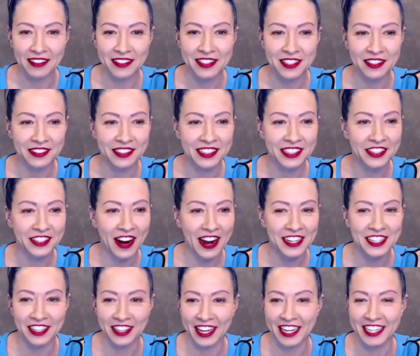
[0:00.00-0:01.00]
so
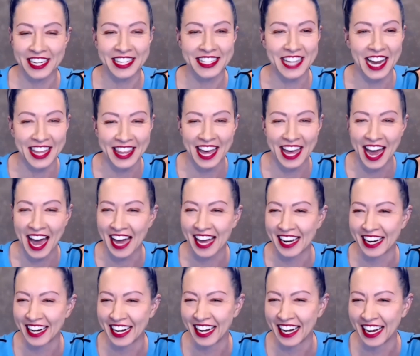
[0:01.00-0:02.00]
congratulations on
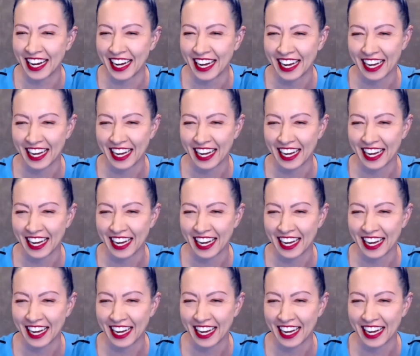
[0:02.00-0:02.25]
that.